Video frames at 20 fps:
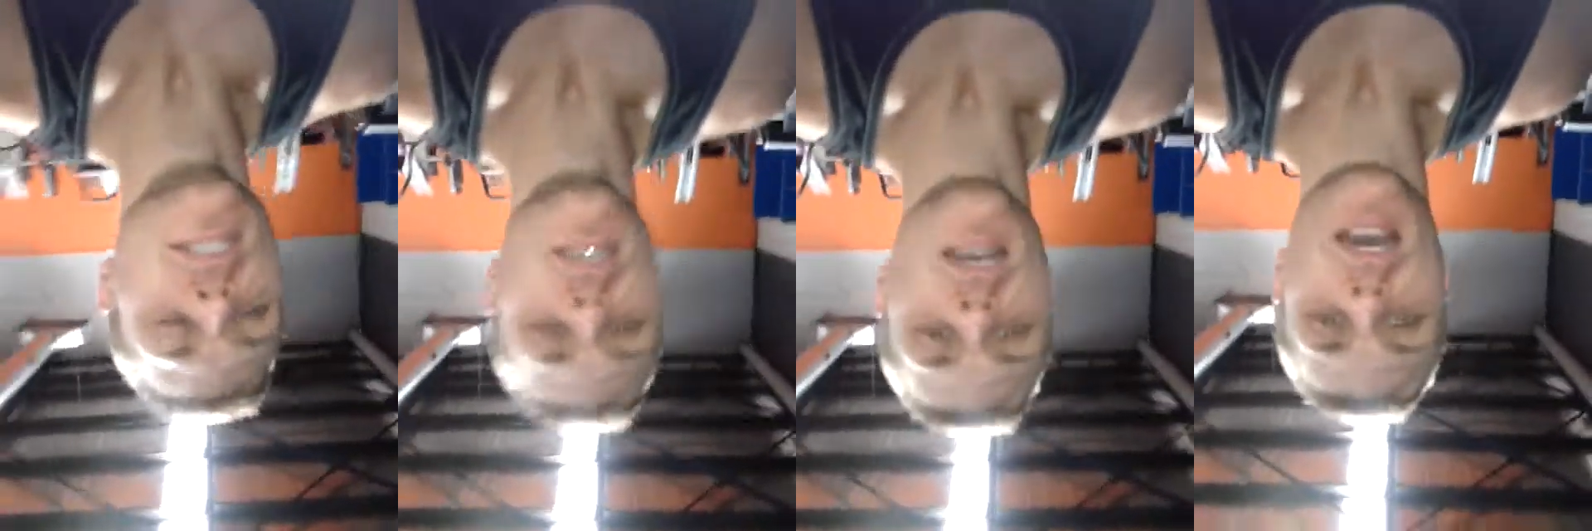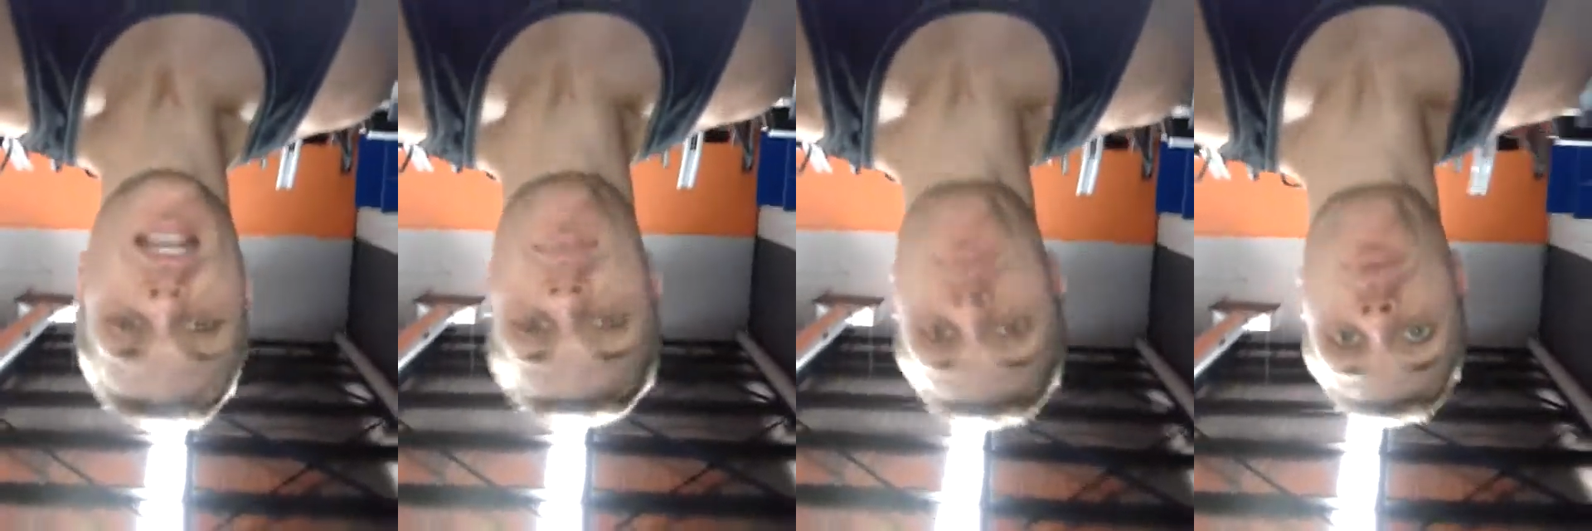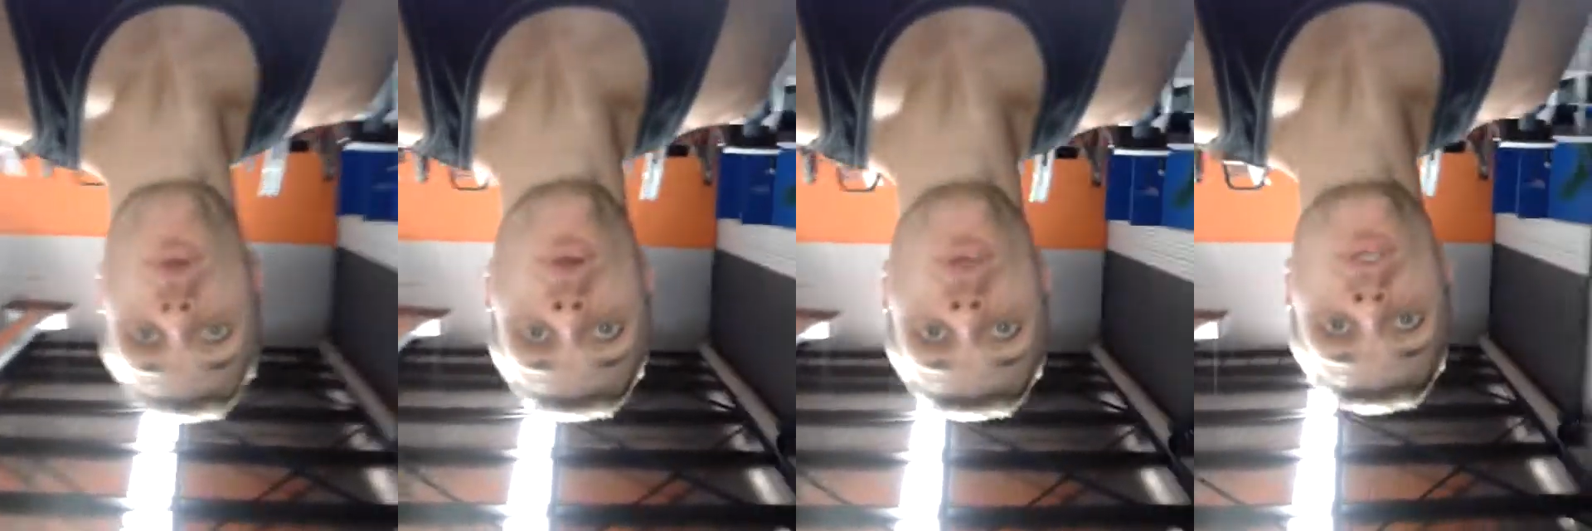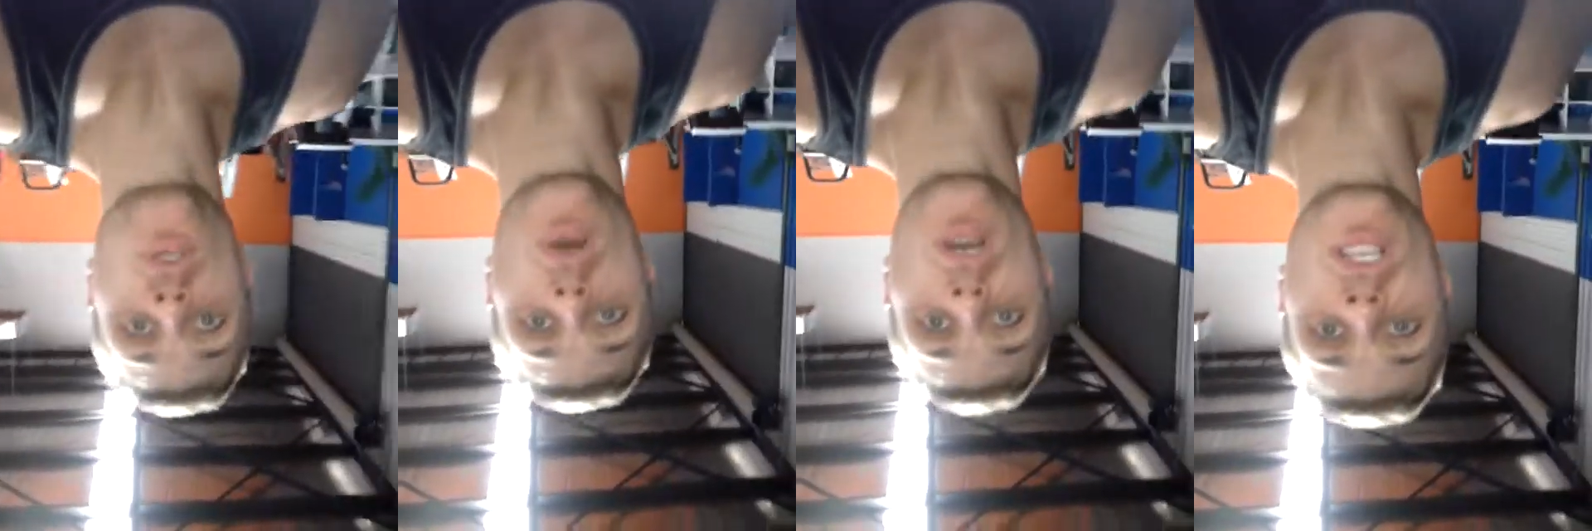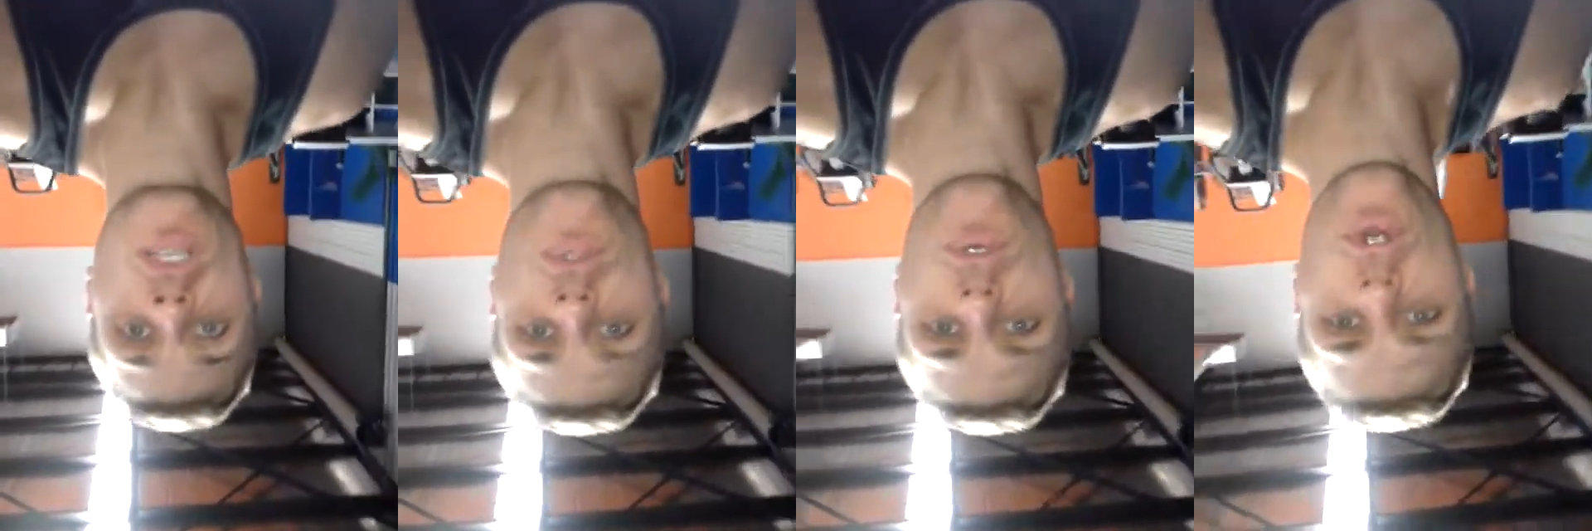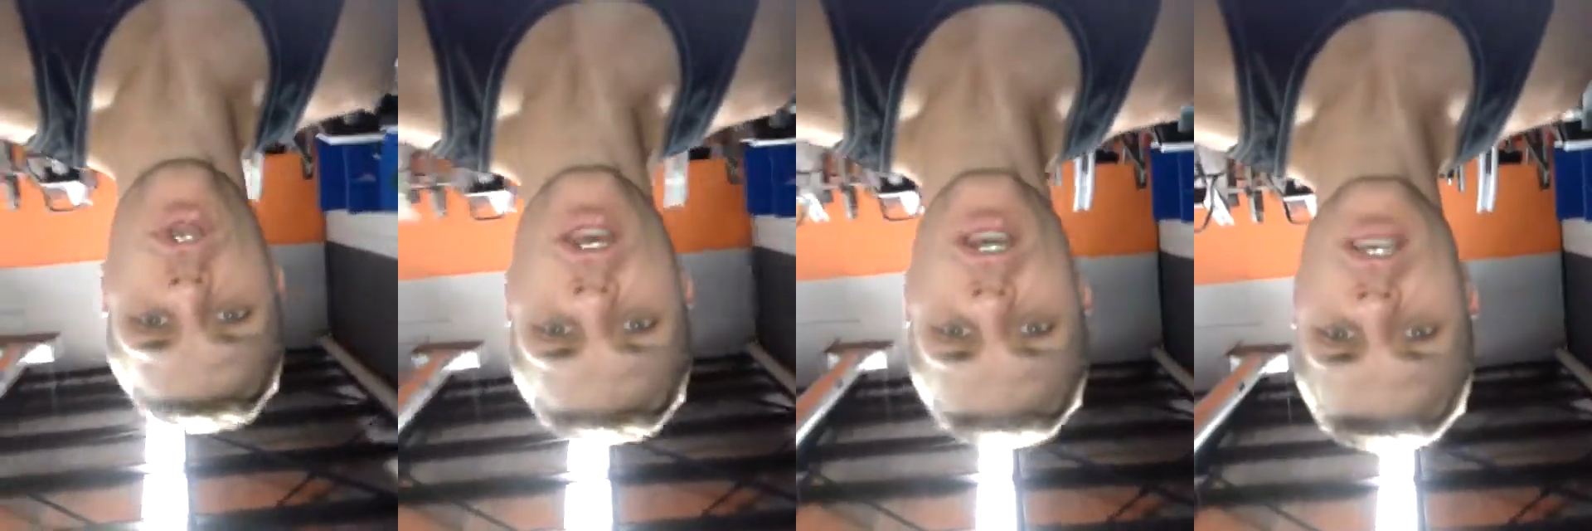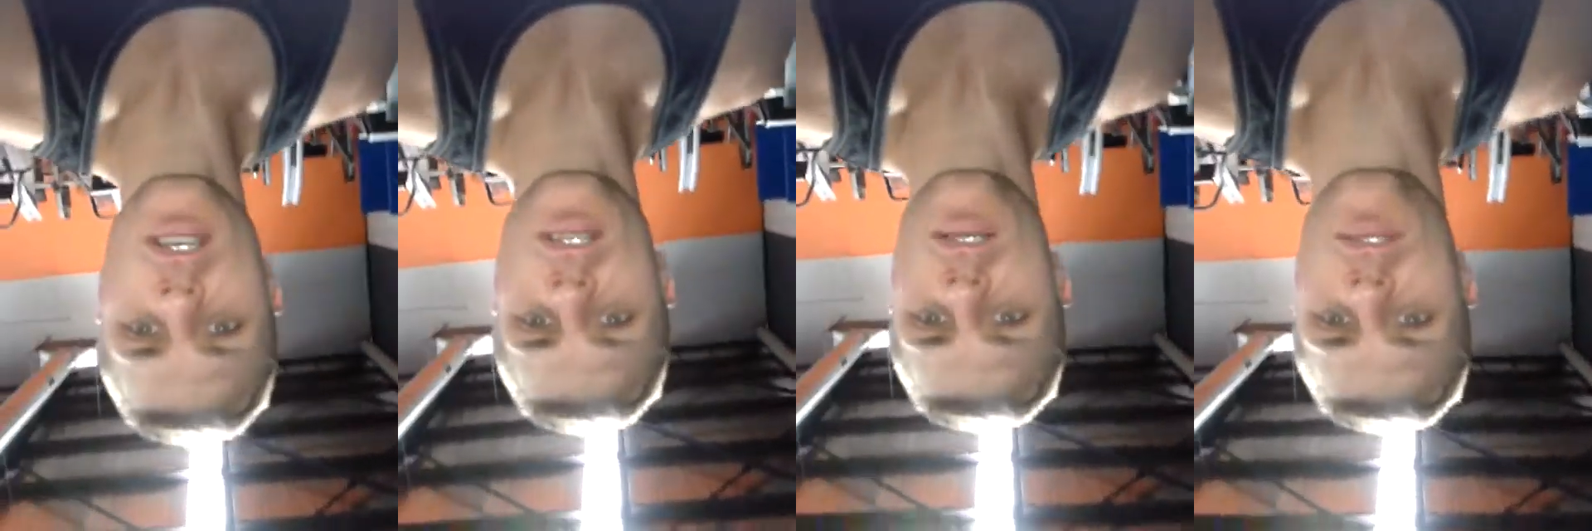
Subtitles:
That's bro science for you.